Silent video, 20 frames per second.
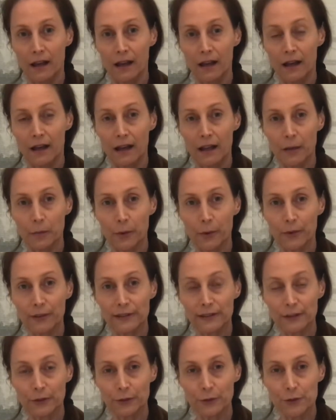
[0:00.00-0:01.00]
Elbow is
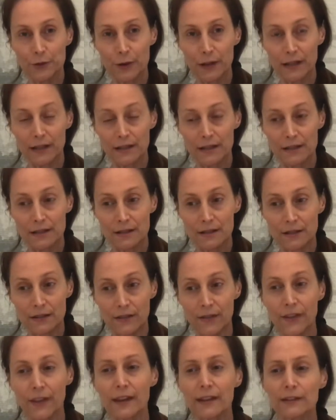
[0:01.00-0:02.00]
still straight.
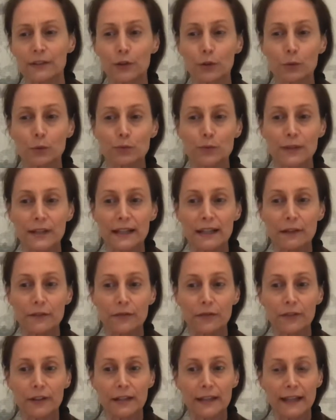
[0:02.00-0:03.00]
This, you'll really
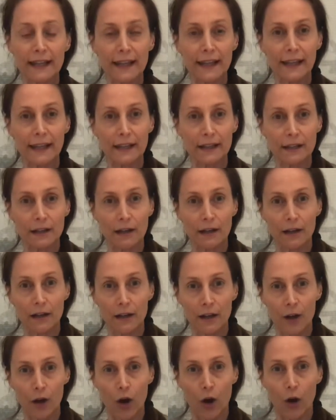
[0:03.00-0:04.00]
feel it here
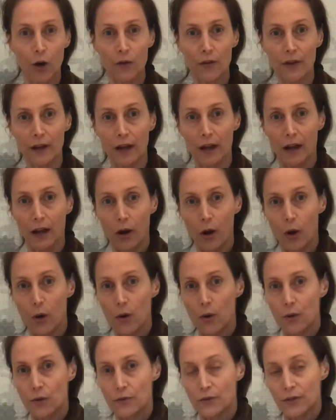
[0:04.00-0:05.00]
on
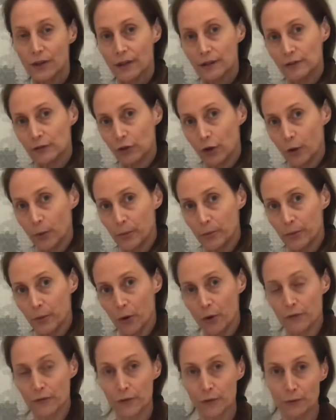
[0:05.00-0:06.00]
the top
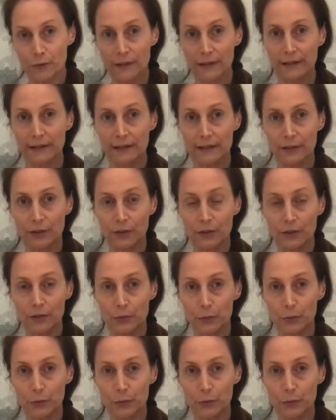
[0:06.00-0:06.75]
of your wrist. Good.